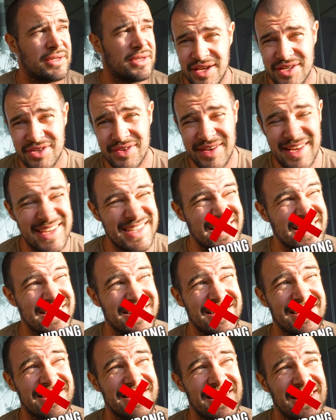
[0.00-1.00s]
So less than
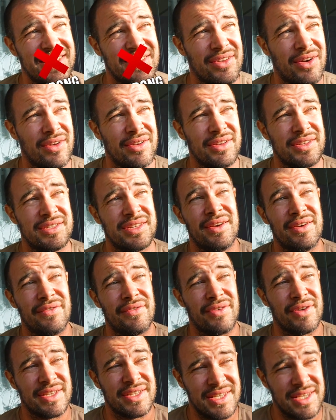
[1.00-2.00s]
$16
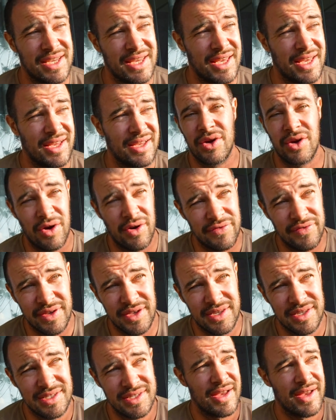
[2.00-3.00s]
for a ticket,
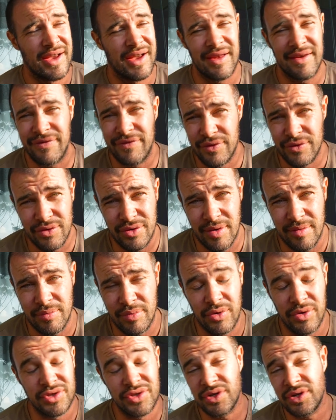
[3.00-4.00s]
coffees, and food on
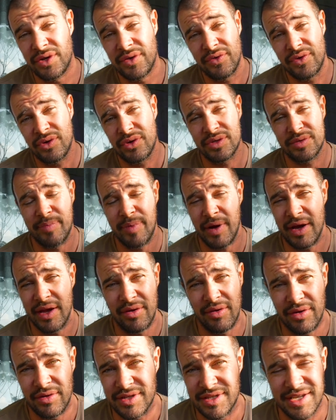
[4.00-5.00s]
board. You can of course buy
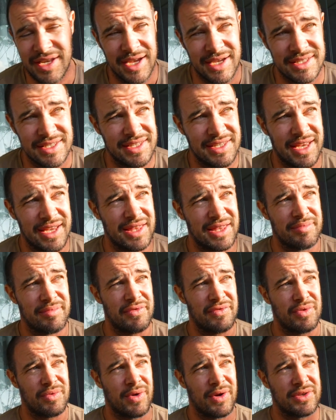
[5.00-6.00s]
your own snacks and take them
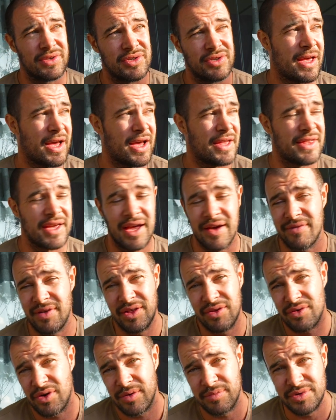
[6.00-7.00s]
if you want to. And they have
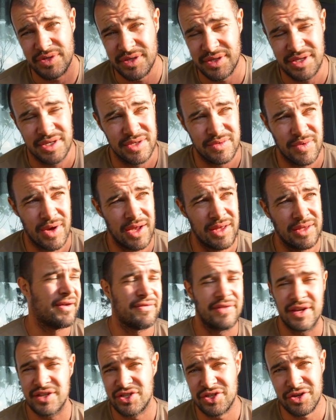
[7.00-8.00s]
other options as well.
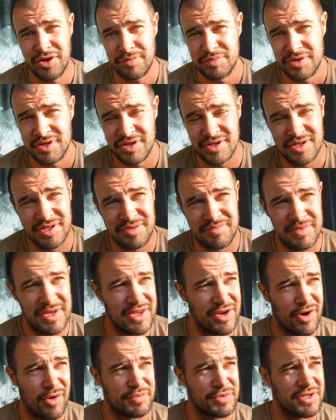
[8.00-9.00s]
Veggie options,
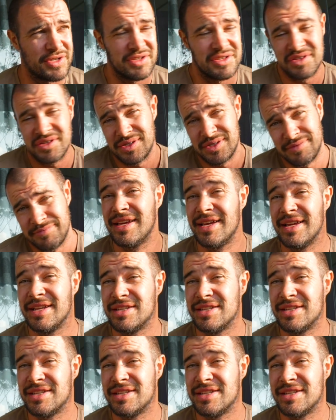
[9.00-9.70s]
meat options.